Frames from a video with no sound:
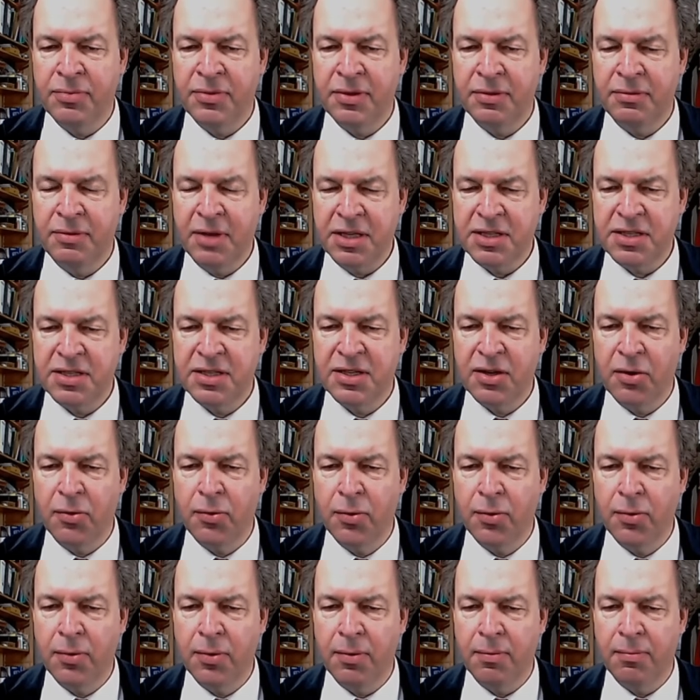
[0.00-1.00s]
not
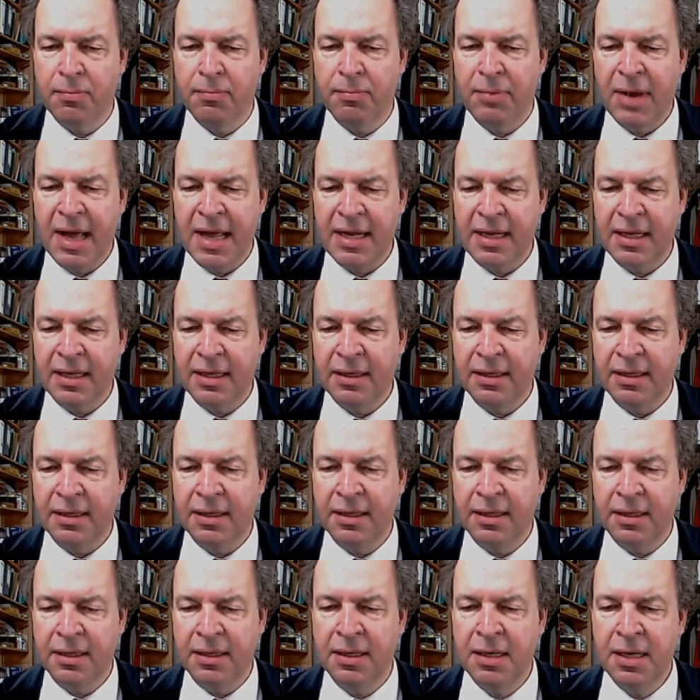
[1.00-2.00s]
so
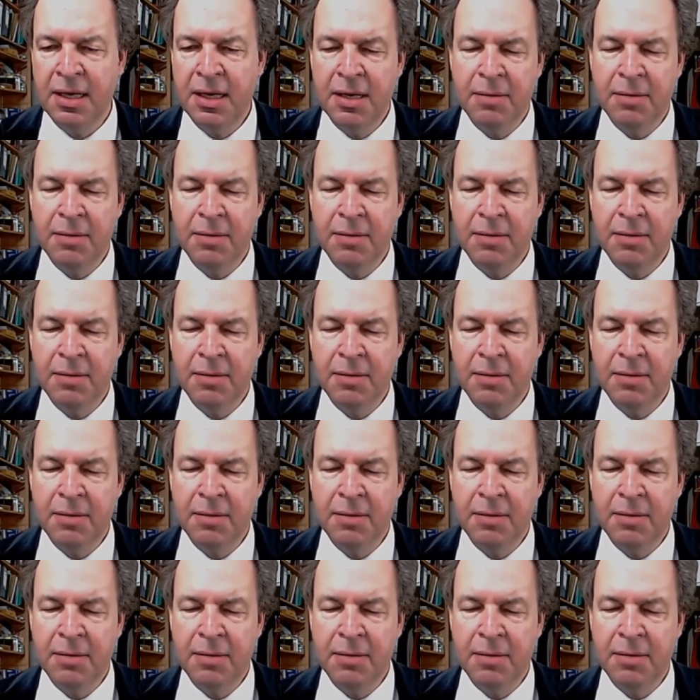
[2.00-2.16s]
well,